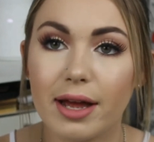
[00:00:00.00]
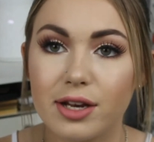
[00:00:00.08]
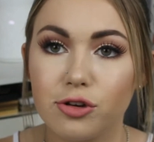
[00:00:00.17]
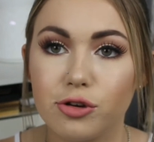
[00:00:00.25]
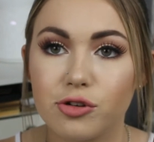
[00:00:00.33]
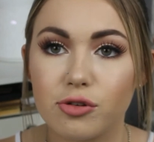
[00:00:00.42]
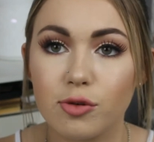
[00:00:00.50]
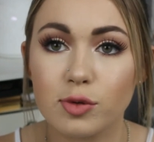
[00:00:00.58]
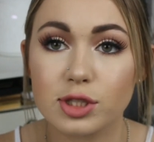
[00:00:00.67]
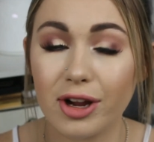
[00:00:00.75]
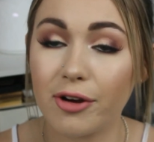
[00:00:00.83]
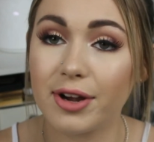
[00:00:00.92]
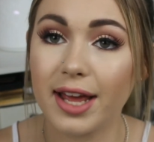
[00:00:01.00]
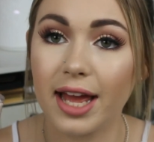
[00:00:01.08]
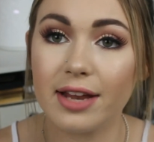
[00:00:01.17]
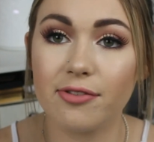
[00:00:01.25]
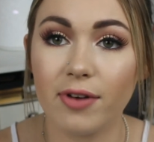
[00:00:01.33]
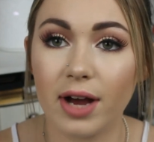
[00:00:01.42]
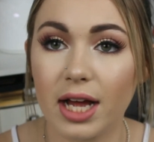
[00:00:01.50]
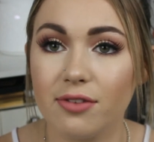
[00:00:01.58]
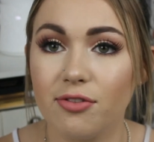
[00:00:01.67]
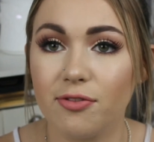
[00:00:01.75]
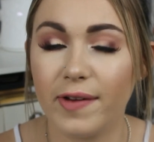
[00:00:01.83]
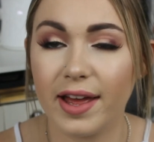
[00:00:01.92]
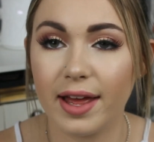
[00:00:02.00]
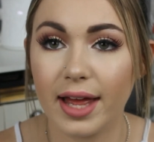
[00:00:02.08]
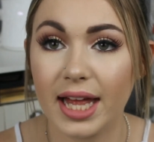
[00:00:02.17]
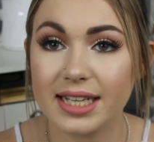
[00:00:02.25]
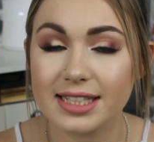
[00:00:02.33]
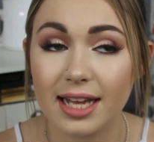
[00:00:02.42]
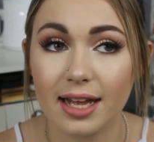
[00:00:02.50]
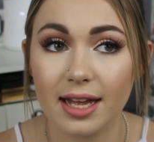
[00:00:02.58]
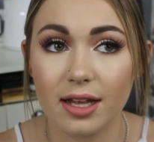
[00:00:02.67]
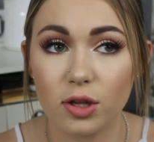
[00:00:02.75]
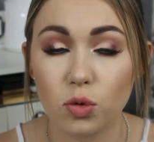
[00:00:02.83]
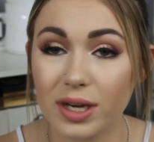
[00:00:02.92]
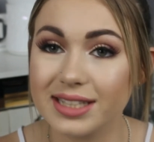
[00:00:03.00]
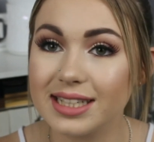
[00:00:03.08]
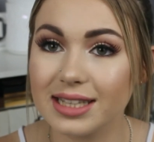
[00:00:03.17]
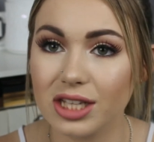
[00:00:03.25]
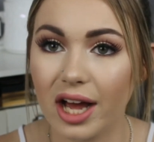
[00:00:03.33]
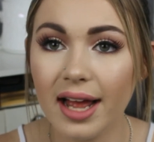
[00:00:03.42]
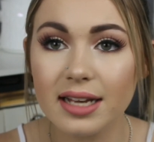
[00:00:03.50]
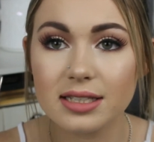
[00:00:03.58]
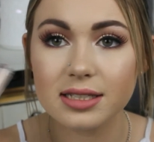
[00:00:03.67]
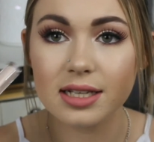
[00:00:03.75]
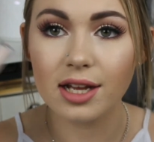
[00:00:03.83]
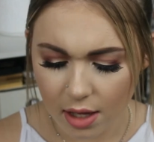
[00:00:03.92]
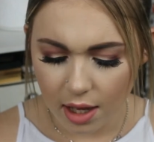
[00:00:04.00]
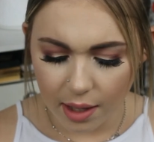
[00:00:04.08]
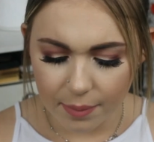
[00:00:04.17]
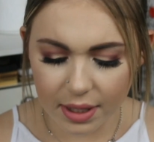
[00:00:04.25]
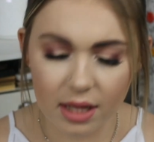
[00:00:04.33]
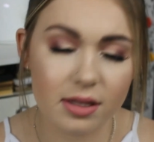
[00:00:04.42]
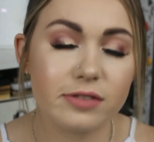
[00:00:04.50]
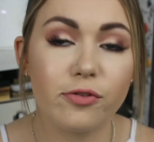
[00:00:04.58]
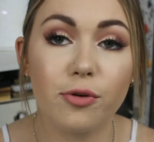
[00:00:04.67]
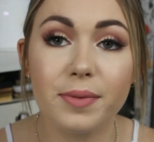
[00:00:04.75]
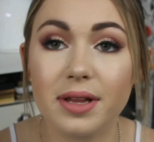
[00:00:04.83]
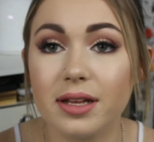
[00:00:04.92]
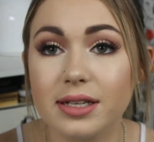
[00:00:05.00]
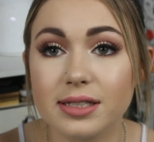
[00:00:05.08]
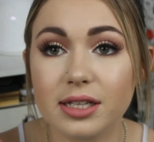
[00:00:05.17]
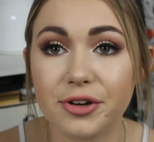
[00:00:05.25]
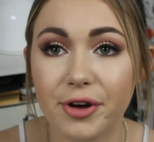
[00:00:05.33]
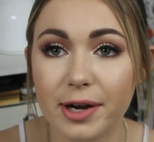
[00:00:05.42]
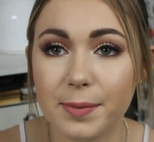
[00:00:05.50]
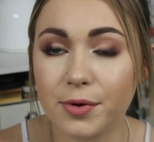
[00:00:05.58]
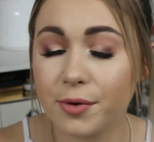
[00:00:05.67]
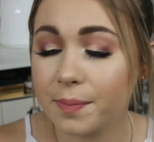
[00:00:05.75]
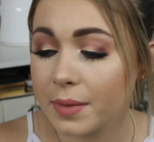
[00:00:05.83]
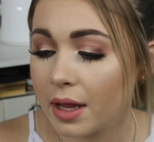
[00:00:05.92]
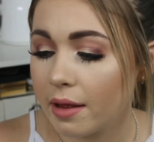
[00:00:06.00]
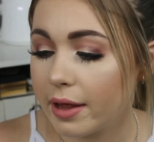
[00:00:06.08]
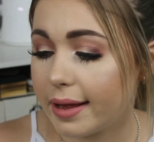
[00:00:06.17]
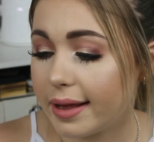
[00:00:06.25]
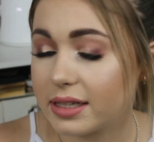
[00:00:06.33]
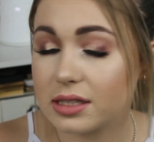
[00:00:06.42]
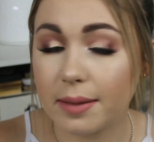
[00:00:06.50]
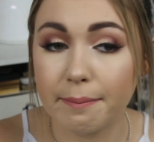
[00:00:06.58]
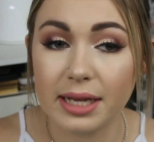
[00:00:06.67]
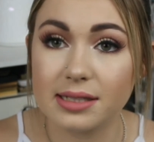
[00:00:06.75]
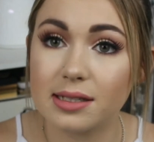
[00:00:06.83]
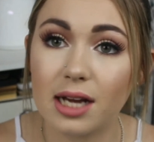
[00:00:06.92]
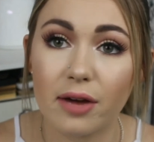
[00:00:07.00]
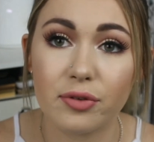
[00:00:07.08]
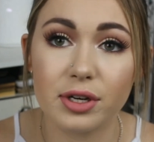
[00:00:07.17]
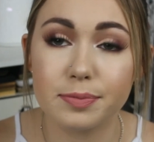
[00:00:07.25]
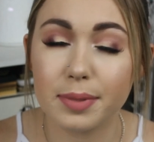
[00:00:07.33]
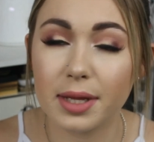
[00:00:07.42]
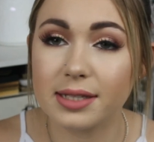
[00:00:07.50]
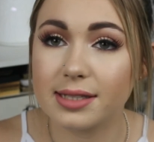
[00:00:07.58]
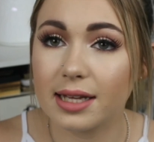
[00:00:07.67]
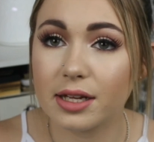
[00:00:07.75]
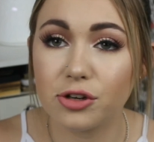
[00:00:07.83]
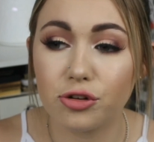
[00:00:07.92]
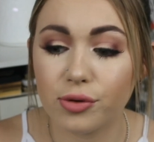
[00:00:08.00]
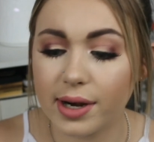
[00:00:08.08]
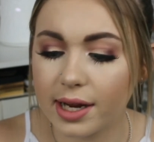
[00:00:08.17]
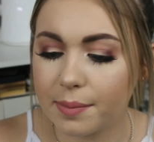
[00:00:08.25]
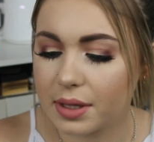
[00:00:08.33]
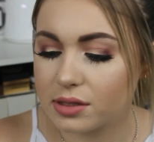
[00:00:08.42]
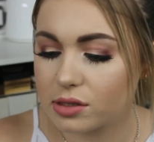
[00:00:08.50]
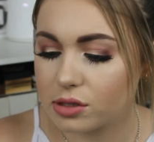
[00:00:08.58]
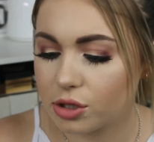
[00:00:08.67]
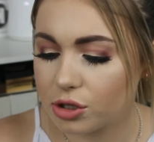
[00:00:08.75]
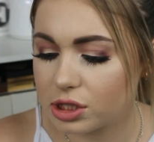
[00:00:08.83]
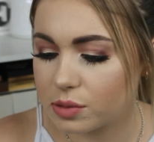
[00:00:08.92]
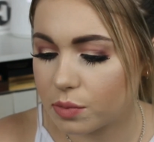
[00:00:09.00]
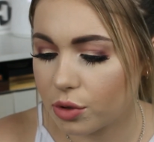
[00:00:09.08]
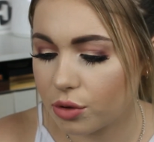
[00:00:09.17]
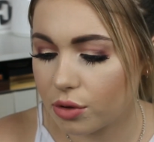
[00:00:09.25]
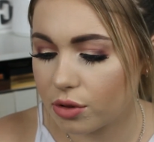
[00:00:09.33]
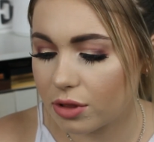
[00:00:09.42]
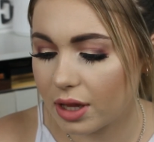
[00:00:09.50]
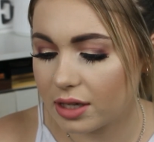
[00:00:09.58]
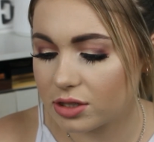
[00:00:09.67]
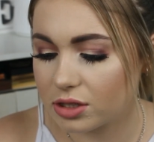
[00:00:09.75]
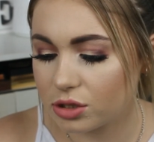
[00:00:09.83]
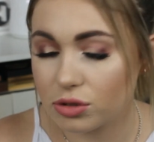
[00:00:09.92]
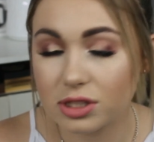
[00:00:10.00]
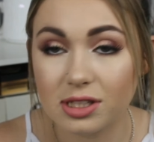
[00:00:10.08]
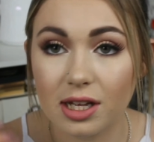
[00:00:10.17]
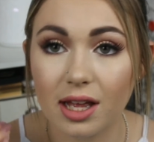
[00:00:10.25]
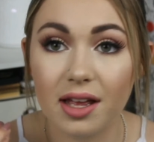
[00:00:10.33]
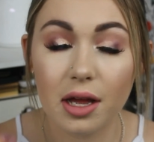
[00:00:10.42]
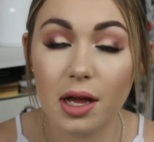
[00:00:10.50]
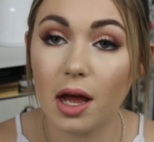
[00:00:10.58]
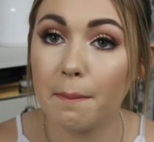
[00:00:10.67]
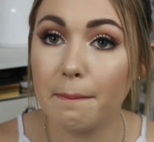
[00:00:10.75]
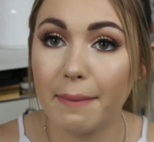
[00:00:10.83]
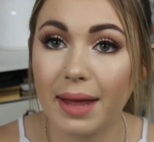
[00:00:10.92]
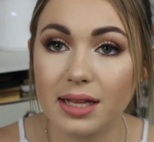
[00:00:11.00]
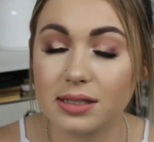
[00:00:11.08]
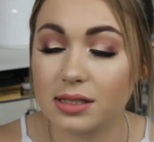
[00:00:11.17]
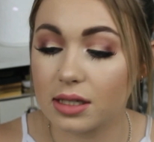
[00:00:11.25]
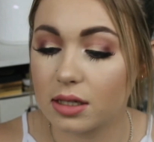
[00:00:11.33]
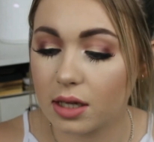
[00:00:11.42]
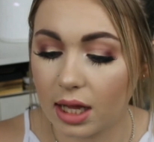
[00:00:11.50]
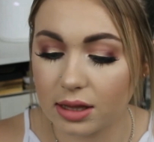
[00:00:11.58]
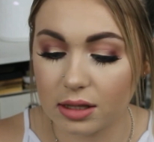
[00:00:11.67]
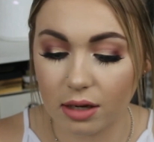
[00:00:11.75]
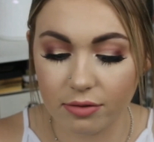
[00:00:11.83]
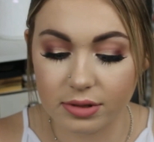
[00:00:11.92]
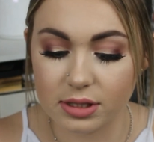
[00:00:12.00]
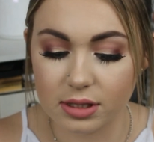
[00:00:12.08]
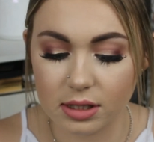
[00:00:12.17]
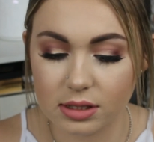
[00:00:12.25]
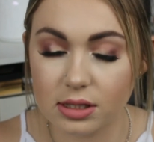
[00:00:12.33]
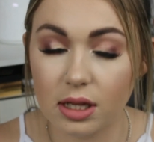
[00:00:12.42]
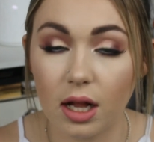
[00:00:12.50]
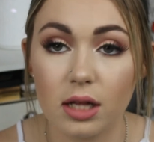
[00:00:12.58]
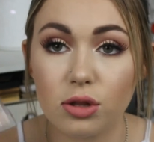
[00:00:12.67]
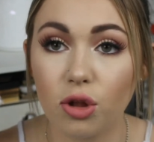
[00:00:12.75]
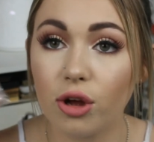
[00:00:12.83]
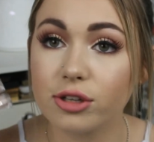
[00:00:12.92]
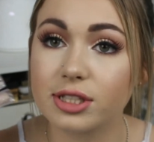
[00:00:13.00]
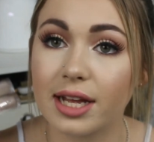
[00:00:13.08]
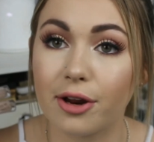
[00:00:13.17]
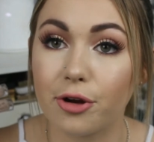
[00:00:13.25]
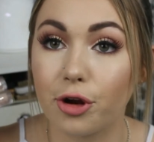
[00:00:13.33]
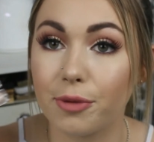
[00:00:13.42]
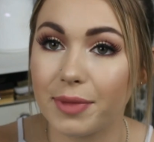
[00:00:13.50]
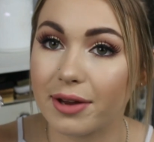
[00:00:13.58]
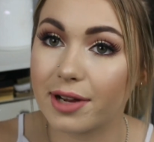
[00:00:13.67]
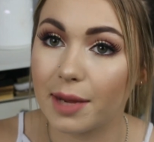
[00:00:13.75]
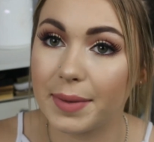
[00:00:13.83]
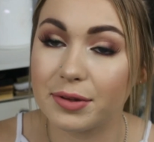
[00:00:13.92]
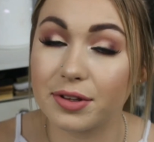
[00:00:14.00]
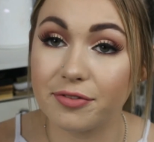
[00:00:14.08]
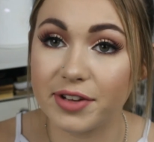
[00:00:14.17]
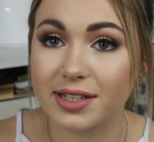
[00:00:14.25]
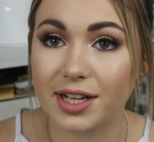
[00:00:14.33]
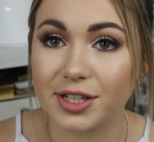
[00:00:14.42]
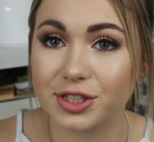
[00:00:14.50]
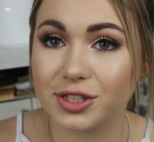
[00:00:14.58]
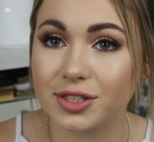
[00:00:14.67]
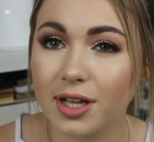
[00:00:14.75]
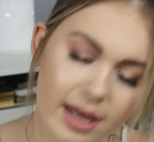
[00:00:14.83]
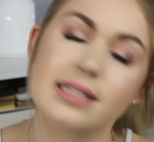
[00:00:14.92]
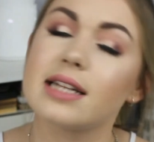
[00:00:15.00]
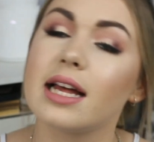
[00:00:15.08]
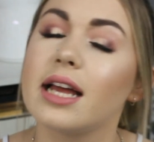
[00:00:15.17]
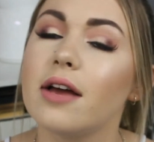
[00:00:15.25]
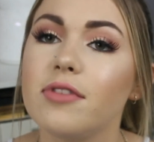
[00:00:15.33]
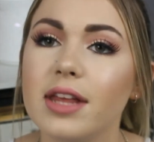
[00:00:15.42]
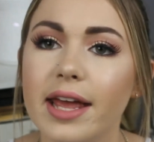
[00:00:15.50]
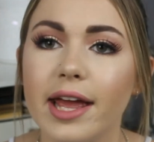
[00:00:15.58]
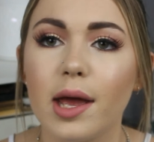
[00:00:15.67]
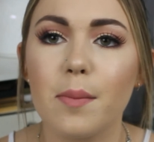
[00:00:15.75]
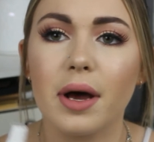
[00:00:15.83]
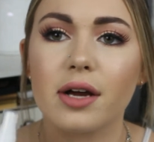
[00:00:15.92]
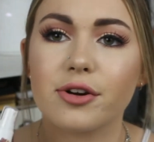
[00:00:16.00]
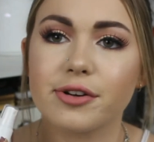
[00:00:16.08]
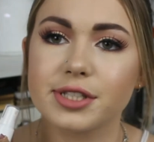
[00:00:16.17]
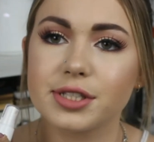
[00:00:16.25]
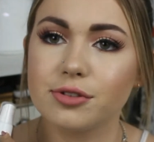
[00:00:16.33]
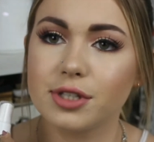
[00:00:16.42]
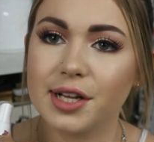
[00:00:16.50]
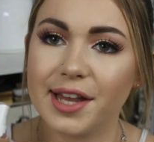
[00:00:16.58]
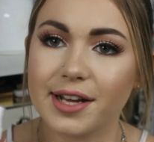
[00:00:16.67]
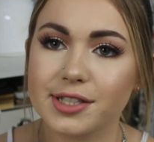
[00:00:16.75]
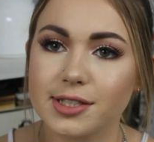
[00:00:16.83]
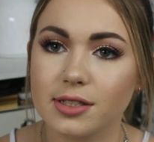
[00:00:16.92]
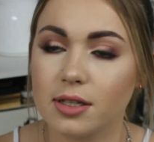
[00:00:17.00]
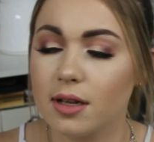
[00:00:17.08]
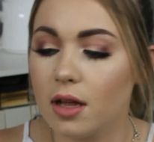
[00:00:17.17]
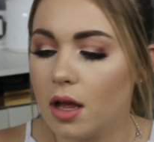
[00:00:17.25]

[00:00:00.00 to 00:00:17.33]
light neutral. So I already had 5 fair and 20 light. Yeah, this formula is incredible. It's amazing coverage, blends out like a dream. It's so smooth and just looks amazing. I love this concealer a lot and I hope they come out with the foundation. Next, I have the Amber Crystal Collection.